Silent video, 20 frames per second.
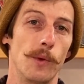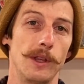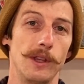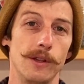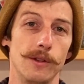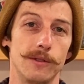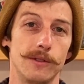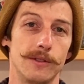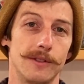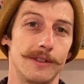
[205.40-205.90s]
when
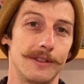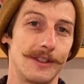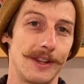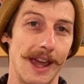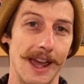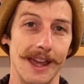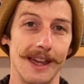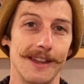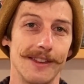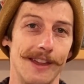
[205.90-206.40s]
you
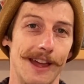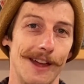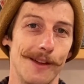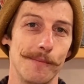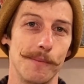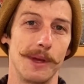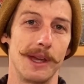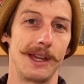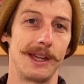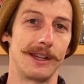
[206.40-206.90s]
take
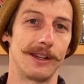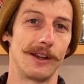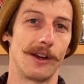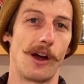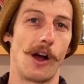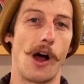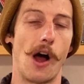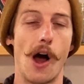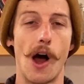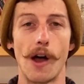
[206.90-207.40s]
that meat
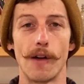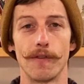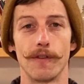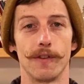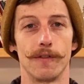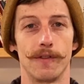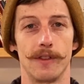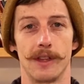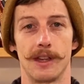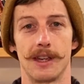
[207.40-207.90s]
off
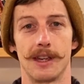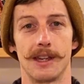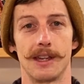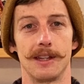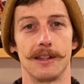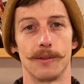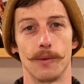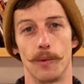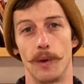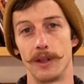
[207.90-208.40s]
of the
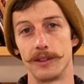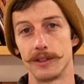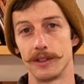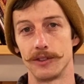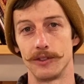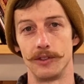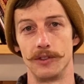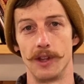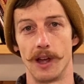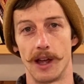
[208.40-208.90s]
heat, once
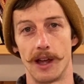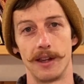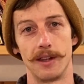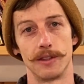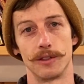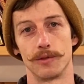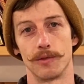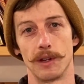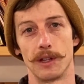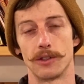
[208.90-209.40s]
it's done,
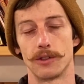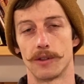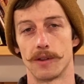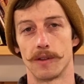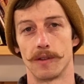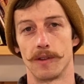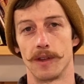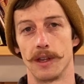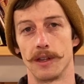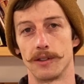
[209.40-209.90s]
it's
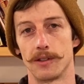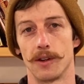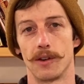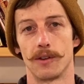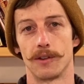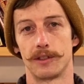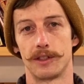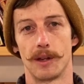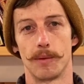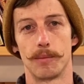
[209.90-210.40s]
reached the
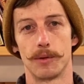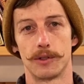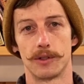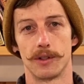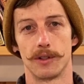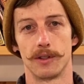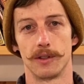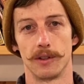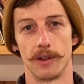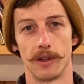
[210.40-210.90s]
internal
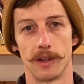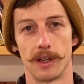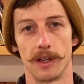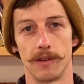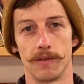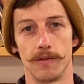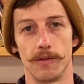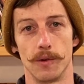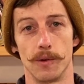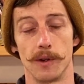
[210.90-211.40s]
temperature you're
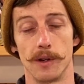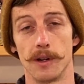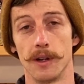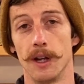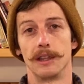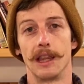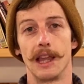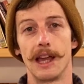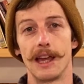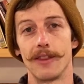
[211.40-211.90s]
looking for,
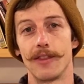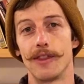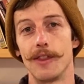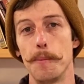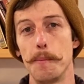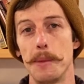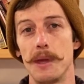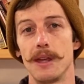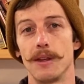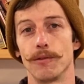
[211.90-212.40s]
let
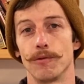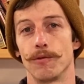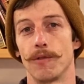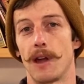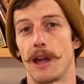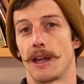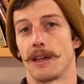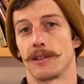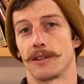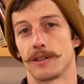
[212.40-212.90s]
the meat
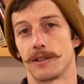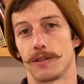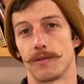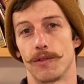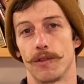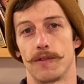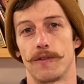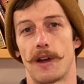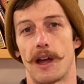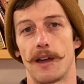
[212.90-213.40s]
rest
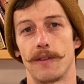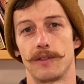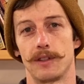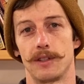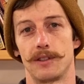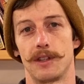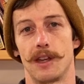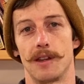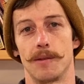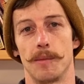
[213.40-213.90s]
for 5
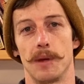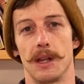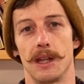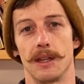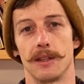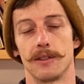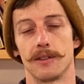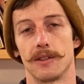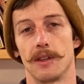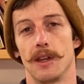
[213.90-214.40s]
to 10
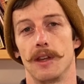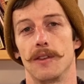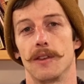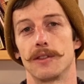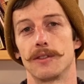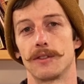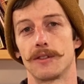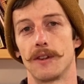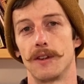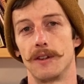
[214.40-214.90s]
minutes.
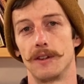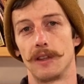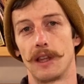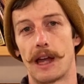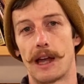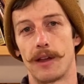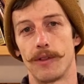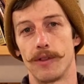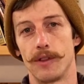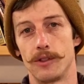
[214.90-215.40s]
This is going to
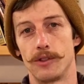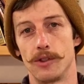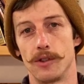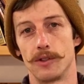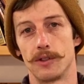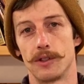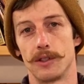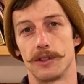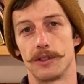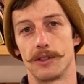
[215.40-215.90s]
allow the
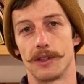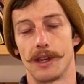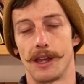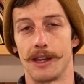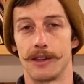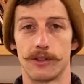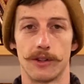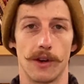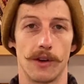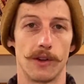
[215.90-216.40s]
juices
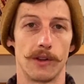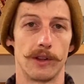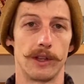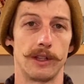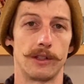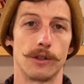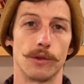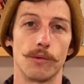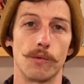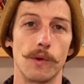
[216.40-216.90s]

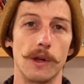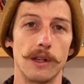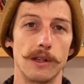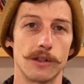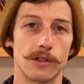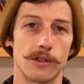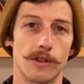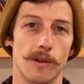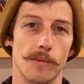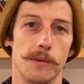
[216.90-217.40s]
internally to
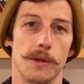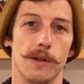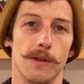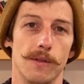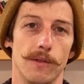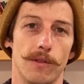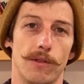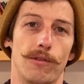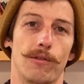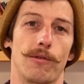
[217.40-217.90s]

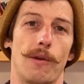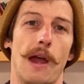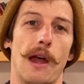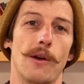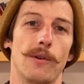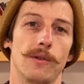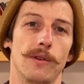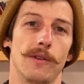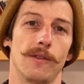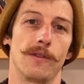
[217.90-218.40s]
redistribute
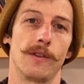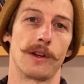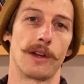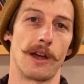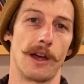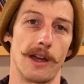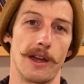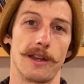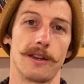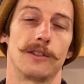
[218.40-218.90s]
throughout the
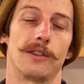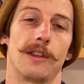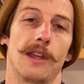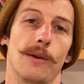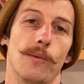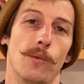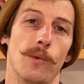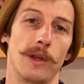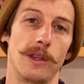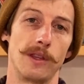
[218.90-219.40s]
cut so
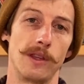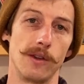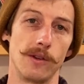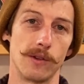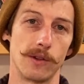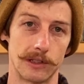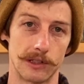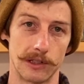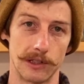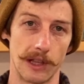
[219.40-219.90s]
that when
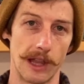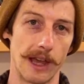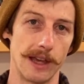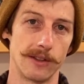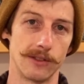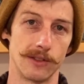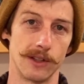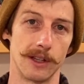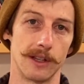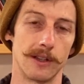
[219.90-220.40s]
you
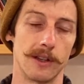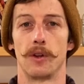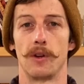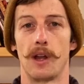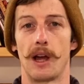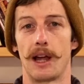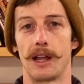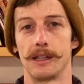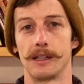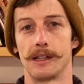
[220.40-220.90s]
slice it, you're
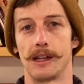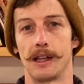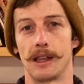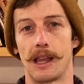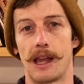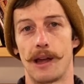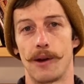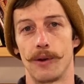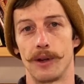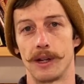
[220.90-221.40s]
not
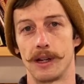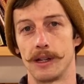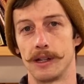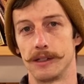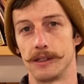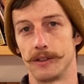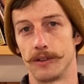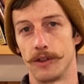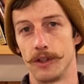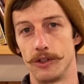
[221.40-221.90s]
allowing
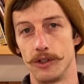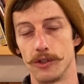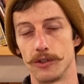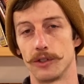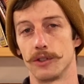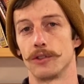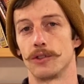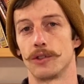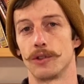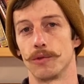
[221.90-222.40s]
the
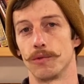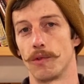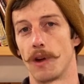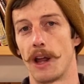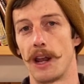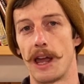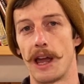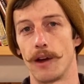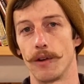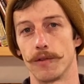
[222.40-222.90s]
juices to
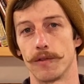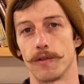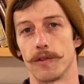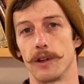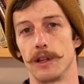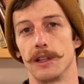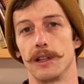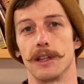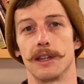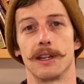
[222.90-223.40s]
run out
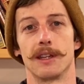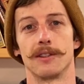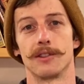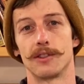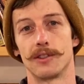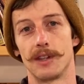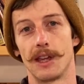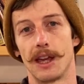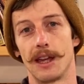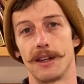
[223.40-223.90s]
freely.
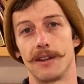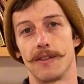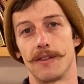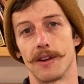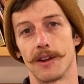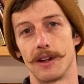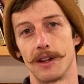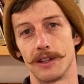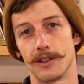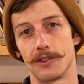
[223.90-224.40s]
Instead,
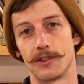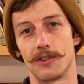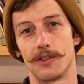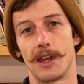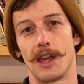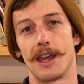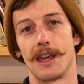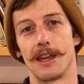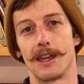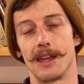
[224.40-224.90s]
they're going to
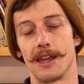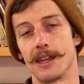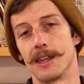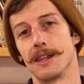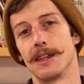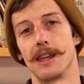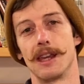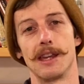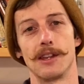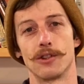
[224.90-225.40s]
stay
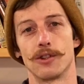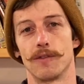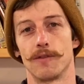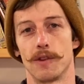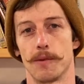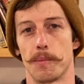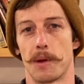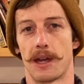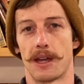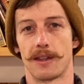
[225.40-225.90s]
in each of
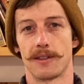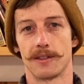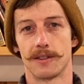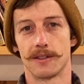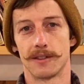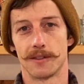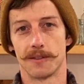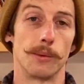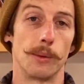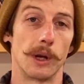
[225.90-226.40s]
your
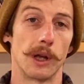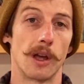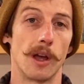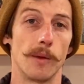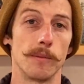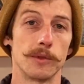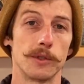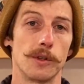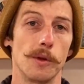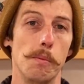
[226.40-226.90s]
bites. So when it
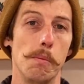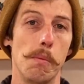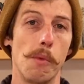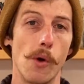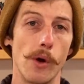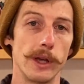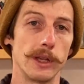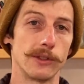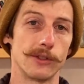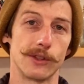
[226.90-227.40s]
comes to
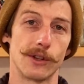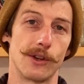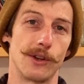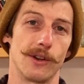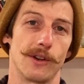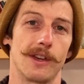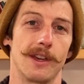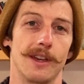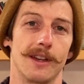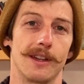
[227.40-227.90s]
moist
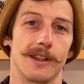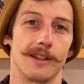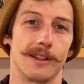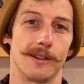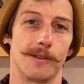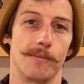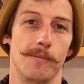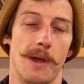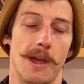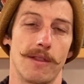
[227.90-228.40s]
cooking
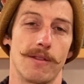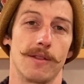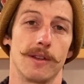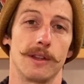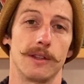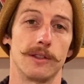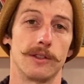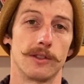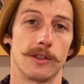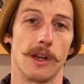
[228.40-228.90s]

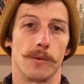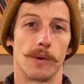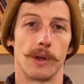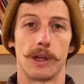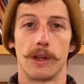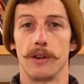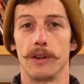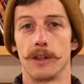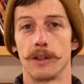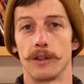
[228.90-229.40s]
methods, we
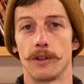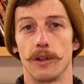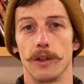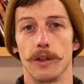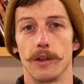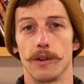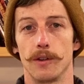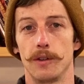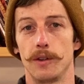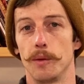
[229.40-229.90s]
can
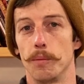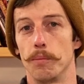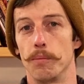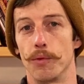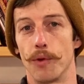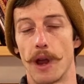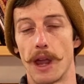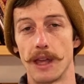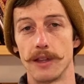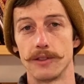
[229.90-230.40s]
include
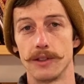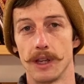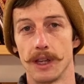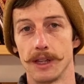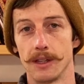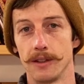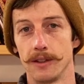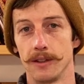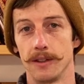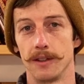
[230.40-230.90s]

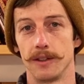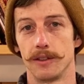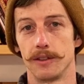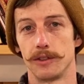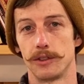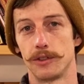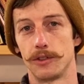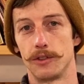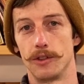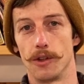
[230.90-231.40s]
braising,
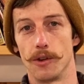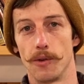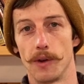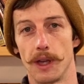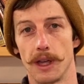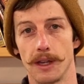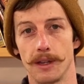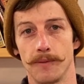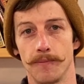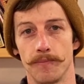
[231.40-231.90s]

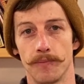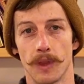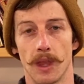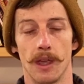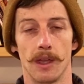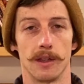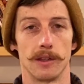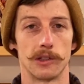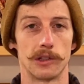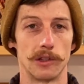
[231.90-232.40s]
stewing,
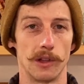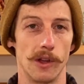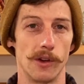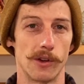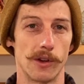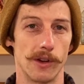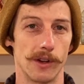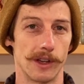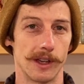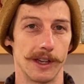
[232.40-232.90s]
slow
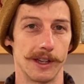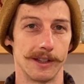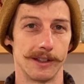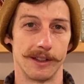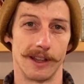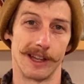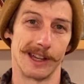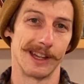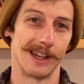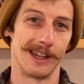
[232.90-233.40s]
cooking,
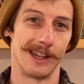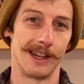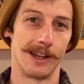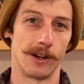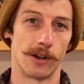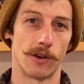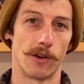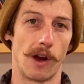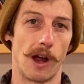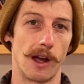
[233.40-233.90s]
like in
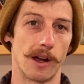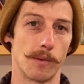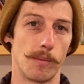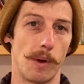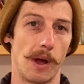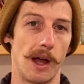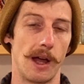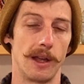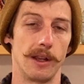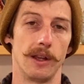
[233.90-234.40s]
a crock
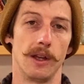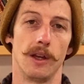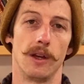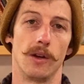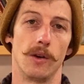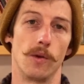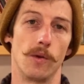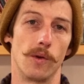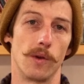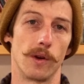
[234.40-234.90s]
pot,
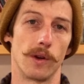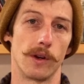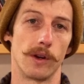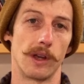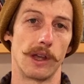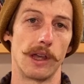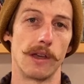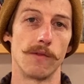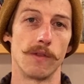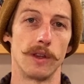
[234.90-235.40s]
or
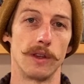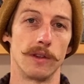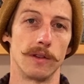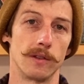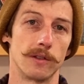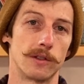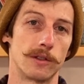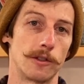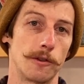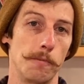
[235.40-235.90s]
even
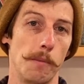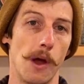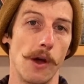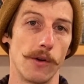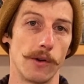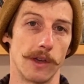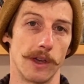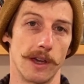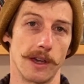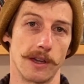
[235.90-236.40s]

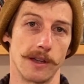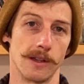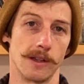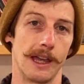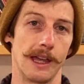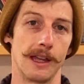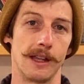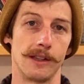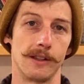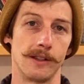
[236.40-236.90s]
smoking
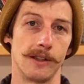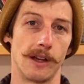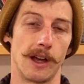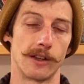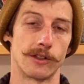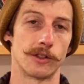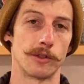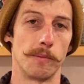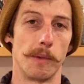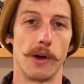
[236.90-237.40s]
in a
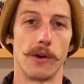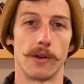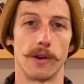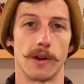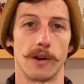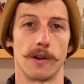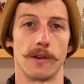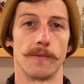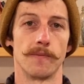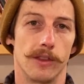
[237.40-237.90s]

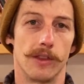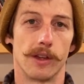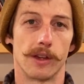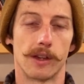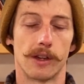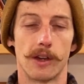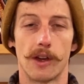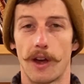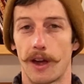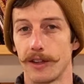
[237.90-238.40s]
smoker. The
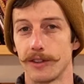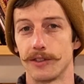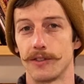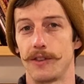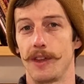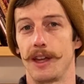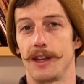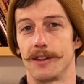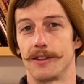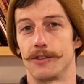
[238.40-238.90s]
cuts
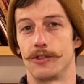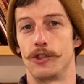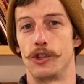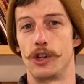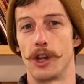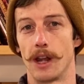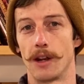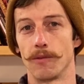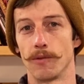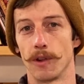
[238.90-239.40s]
that
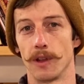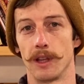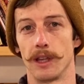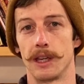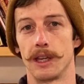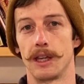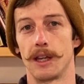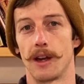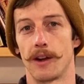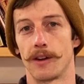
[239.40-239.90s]

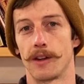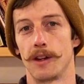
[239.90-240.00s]
generally are